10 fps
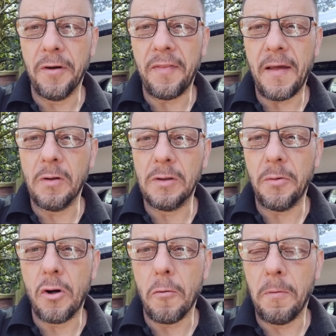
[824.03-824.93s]
and then we'll
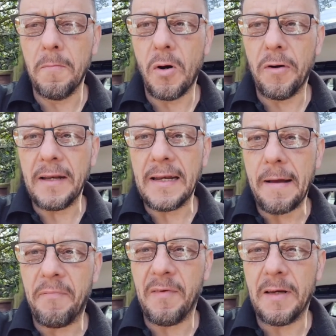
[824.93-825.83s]
do a couple of more
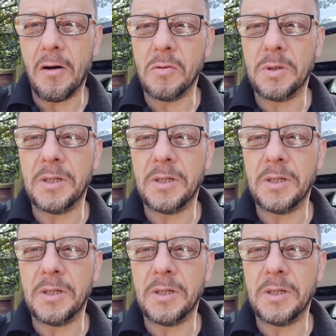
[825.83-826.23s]
in-depth videos